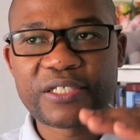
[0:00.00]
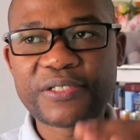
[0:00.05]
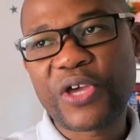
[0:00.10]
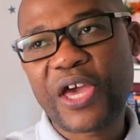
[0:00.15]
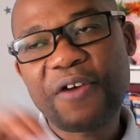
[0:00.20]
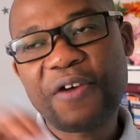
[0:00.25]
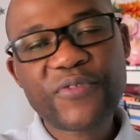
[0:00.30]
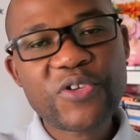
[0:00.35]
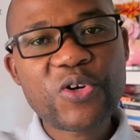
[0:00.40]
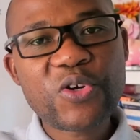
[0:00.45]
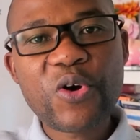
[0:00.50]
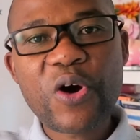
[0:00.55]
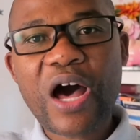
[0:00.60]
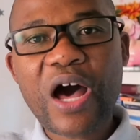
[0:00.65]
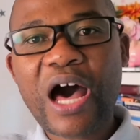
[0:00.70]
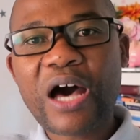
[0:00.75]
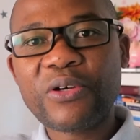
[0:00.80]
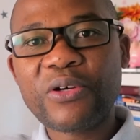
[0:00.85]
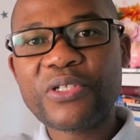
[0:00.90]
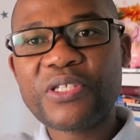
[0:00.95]
So you have to go
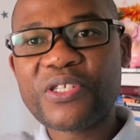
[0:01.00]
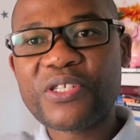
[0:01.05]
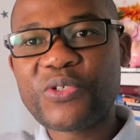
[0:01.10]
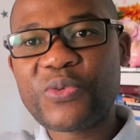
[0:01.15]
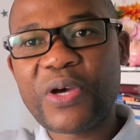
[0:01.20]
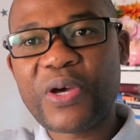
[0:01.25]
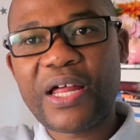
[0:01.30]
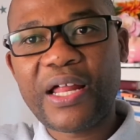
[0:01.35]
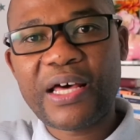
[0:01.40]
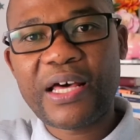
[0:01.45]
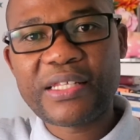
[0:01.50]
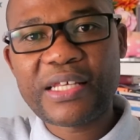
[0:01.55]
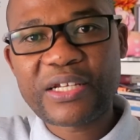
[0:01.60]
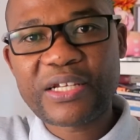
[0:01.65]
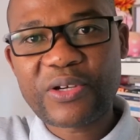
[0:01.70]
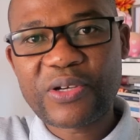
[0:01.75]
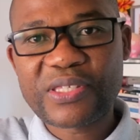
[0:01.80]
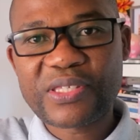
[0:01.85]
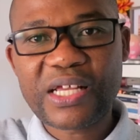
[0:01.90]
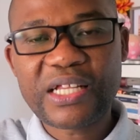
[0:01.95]
out to
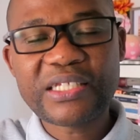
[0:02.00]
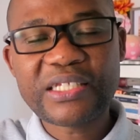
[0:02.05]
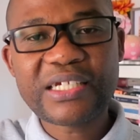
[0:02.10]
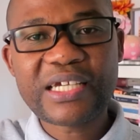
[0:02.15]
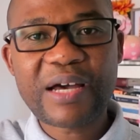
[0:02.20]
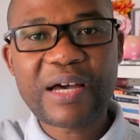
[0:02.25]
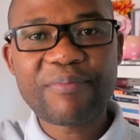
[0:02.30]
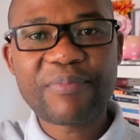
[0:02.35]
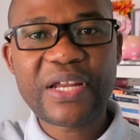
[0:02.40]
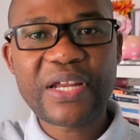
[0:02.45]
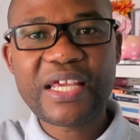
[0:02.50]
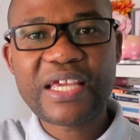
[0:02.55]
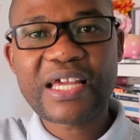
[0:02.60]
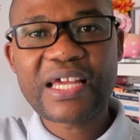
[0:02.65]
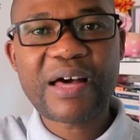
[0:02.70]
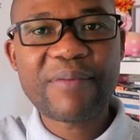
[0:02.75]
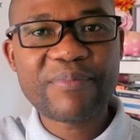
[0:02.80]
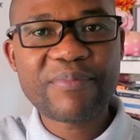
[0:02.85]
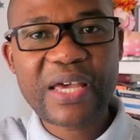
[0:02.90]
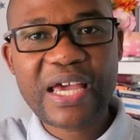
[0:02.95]
that consulting company,
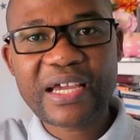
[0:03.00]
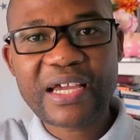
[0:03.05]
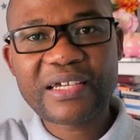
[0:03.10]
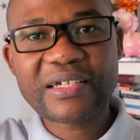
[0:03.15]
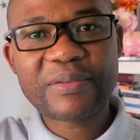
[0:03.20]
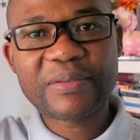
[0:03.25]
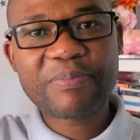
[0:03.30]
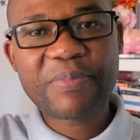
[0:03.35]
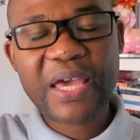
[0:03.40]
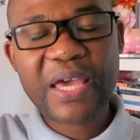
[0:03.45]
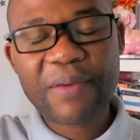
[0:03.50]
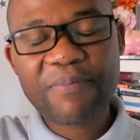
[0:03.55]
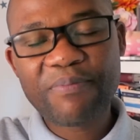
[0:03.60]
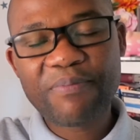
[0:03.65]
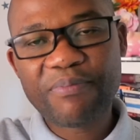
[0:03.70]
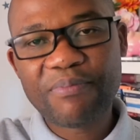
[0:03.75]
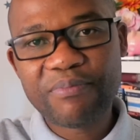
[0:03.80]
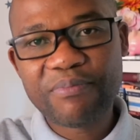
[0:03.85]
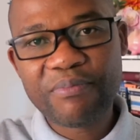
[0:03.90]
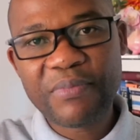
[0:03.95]
come back,
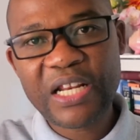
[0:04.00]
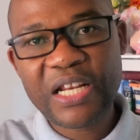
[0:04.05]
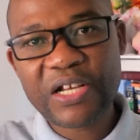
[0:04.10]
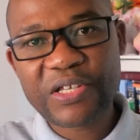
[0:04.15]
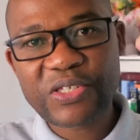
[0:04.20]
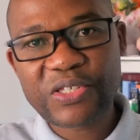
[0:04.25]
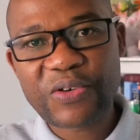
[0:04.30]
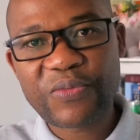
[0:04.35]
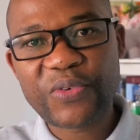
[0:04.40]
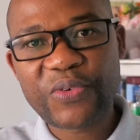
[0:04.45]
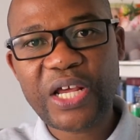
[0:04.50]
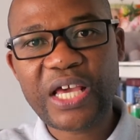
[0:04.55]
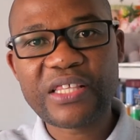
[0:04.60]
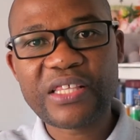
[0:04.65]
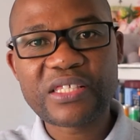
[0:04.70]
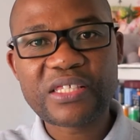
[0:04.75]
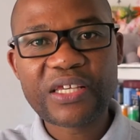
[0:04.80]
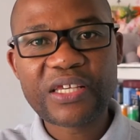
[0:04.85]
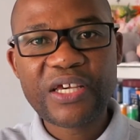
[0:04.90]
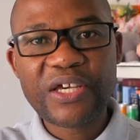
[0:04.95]
pay millions of
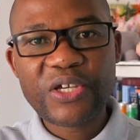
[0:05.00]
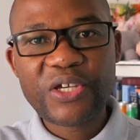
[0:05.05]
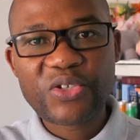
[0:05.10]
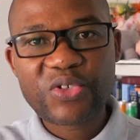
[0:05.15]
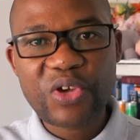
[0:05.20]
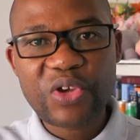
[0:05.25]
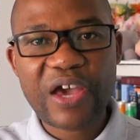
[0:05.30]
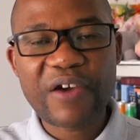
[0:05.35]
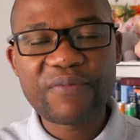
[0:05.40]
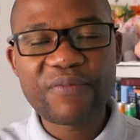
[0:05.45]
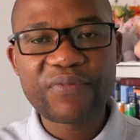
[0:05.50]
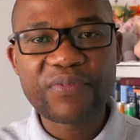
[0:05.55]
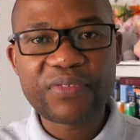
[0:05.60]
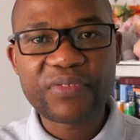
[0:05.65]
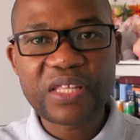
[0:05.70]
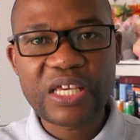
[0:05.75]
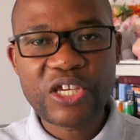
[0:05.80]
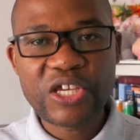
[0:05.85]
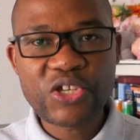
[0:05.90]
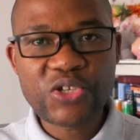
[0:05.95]
rands to
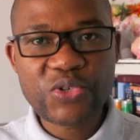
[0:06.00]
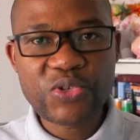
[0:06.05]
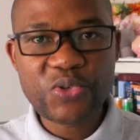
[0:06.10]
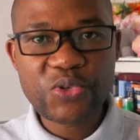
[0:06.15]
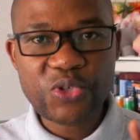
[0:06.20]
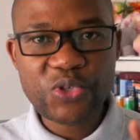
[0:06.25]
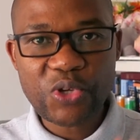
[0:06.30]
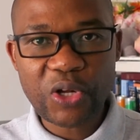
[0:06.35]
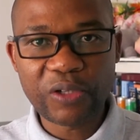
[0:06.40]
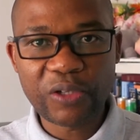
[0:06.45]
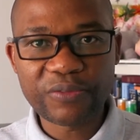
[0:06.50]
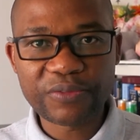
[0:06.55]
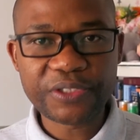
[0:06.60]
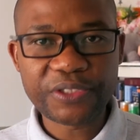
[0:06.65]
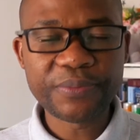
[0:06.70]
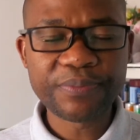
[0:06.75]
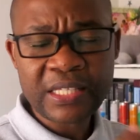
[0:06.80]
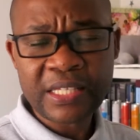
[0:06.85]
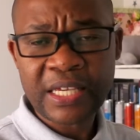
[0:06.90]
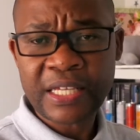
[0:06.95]
have the issue
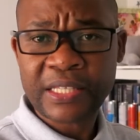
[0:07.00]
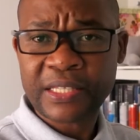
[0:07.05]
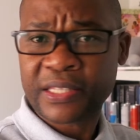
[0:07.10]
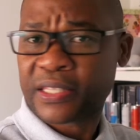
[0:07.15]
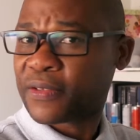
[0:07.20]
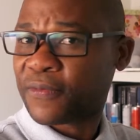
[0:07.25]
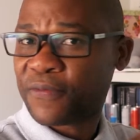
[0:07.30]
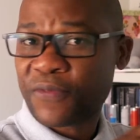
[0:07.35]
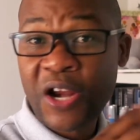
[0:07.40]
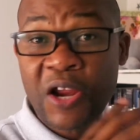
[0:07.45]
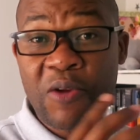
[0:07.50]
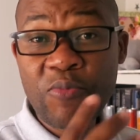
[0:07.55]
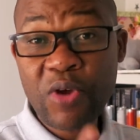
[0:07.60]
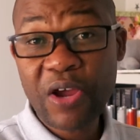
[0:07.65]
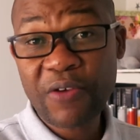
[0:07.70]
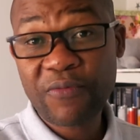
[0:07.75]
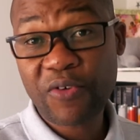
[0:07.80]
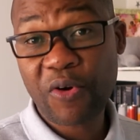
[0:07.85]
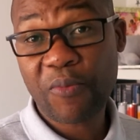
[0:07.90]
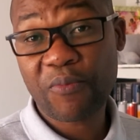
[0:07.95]
solved. And I said the
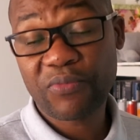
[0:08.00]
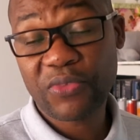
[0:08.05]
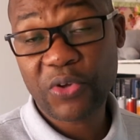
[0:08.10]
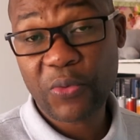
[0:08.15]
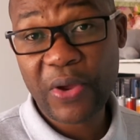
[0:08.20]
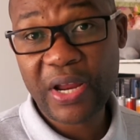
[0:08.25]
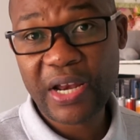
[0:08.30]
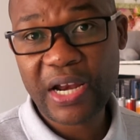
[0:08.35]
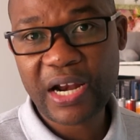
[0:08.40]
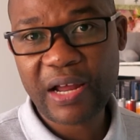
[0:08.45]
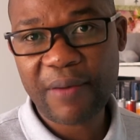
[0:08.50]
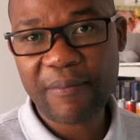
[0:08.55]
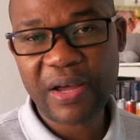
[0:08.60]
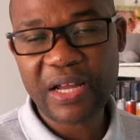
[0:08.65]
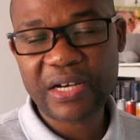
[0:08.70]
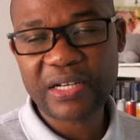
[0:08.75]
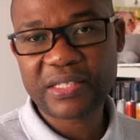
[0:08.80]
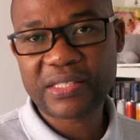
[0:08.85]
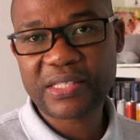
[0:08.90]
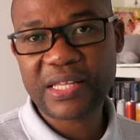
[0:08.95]
framework, from the way that I'm
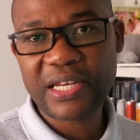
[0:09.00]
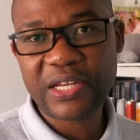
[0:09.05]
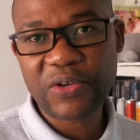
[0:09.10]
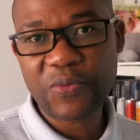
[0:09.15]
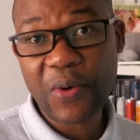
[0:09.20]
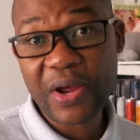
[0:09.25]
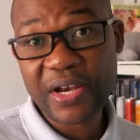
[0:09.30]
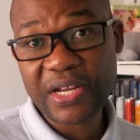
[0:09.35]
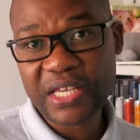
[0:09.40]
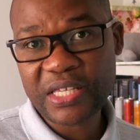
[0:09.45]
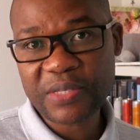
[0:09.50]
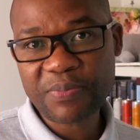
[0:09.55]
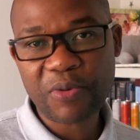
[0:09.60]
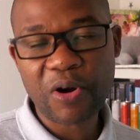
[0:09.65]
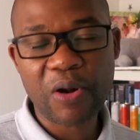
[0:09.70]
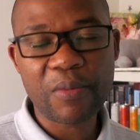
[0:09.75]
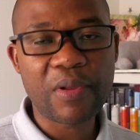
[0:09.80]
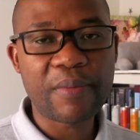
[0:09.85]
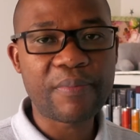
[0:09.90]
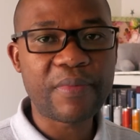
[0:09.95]
understanding what his
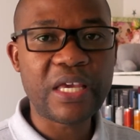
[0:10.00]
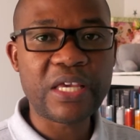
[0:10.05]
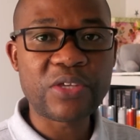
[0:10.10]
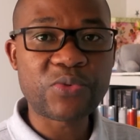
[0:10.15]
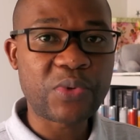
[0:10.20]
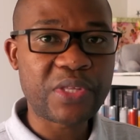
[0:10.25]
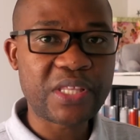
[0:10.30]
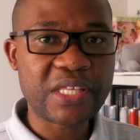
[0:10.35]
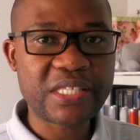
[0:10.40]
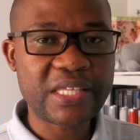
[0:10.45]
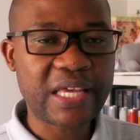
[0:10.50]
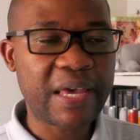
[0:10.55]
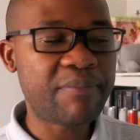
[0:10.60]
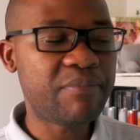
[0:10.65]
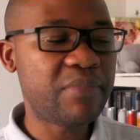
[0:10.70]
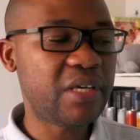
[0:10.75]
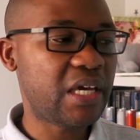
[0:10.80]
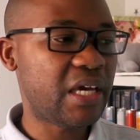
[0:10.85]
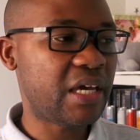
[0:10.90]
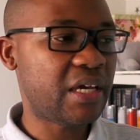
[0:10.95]
problem is with his
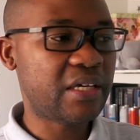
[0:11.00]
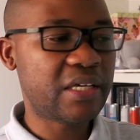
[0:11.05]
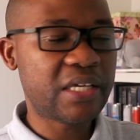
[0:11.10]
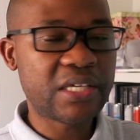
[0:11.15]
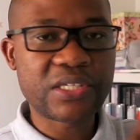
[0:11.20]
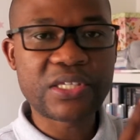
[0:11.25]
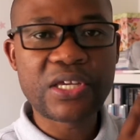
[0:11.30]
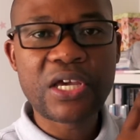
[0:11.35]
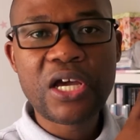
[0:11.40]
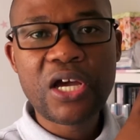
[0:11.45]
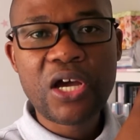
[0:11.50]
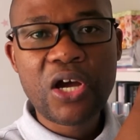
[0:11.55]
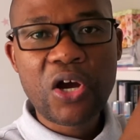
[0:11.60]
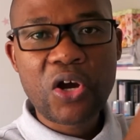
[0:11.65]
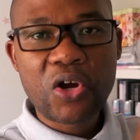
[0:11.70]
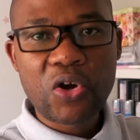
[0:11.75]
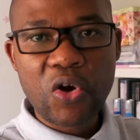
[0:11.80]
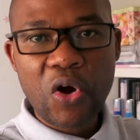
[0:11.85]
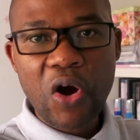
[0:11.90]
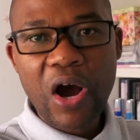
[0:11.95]
MBA, is
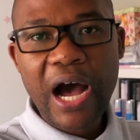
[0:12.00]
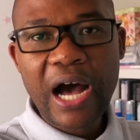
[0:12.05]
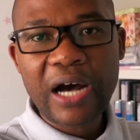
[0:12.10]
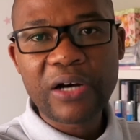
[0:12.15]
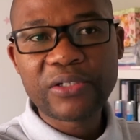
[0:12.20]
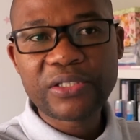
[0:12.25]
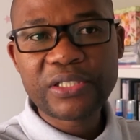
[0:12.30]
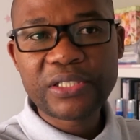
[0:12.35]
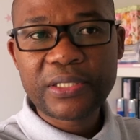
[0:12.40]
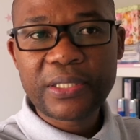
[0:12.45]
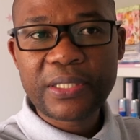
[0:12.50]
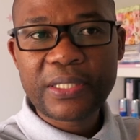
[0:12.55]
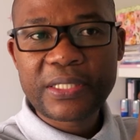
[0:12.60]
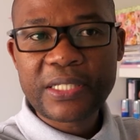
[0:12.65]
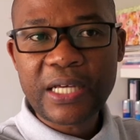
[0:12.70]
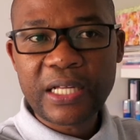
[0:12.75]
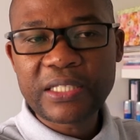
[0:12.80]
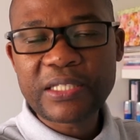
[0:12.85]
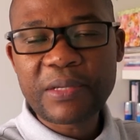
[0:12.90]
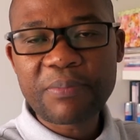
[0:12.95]
go out,
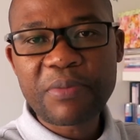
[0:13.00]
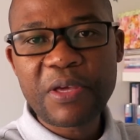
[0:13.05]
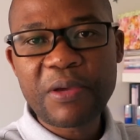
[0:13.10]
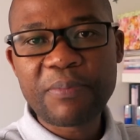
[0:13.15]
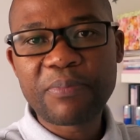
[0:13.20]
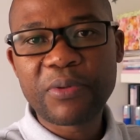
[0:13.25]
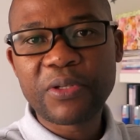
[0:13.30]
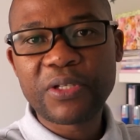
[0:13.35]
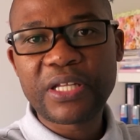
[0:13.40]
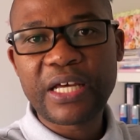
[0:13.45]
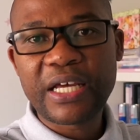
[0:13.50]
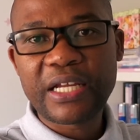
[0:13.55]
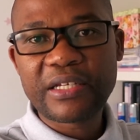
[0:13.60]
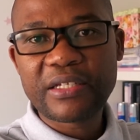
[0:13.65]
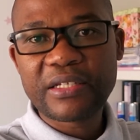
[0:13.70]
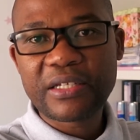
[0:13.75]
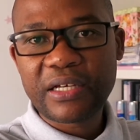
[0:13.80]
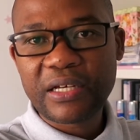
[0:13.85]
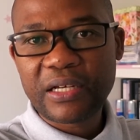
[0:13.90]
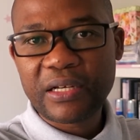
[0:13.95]
tell the people
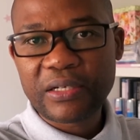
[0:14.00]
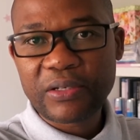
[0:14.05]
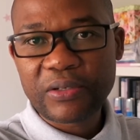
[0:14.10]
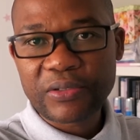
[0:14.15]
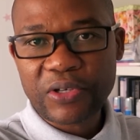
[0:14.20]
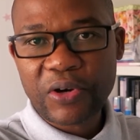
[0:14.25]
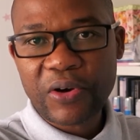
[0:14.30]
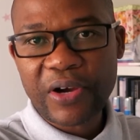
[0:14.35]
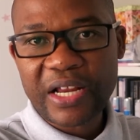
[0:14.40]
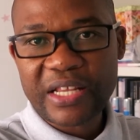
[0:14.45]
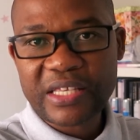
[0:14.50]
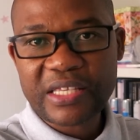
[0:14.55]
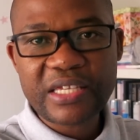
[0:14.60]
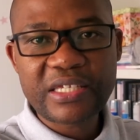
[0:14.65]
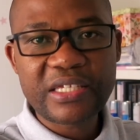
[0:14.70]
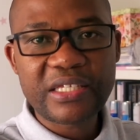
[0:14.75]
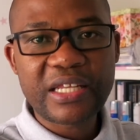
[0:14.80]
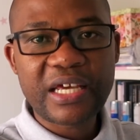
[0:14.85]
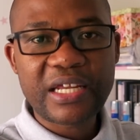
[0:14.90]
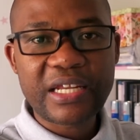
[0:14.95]
that, or the
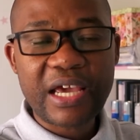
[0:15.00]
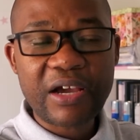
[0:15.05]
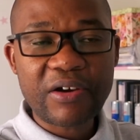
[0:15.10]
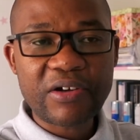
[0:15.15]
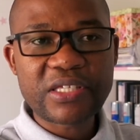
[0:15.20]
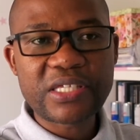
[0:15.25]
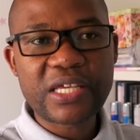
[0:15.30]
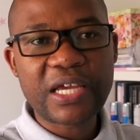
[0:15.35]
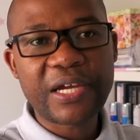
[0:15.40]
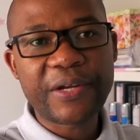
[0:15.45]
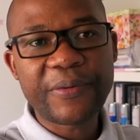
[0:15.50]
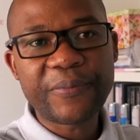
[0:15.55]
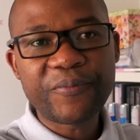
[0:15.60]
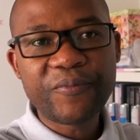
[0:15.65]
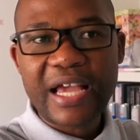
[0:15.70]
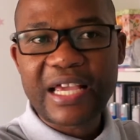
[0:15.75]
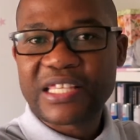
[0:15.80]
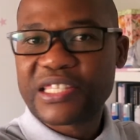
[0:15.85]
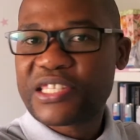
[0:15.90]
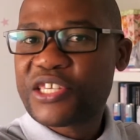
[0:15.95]
organization that, hang on a second,
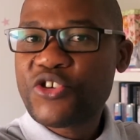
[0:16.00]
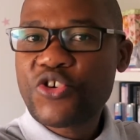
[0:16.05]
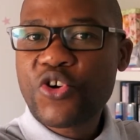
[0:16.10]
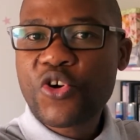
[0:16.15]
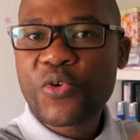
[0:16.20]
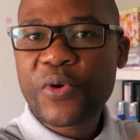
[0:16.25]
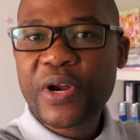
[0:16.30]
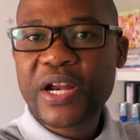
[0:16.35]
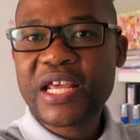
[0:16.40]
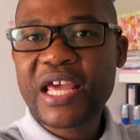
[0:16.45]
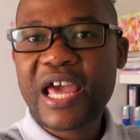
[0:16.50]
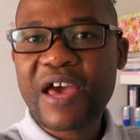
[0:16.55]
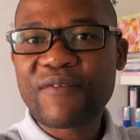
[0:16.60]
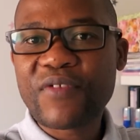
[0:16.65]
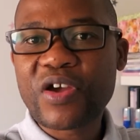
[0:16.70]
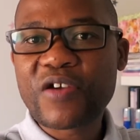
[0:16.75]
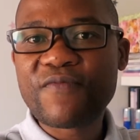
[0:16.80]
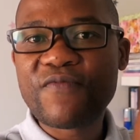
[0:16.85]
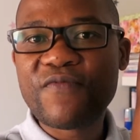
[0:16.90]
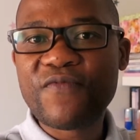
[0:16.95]
I can see you already have
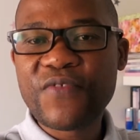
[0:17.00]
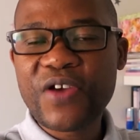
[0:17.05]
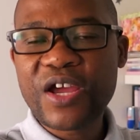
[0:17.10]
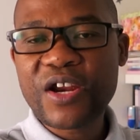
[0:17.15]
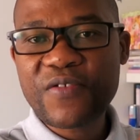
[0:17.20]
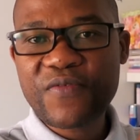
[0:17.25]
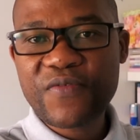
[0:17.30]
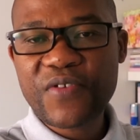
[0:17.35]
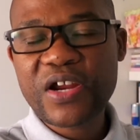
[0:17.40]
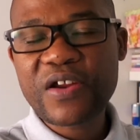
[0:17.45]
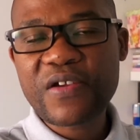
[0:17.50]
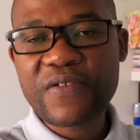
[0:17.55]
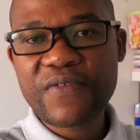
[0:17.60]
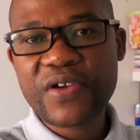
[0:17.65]
a very, very,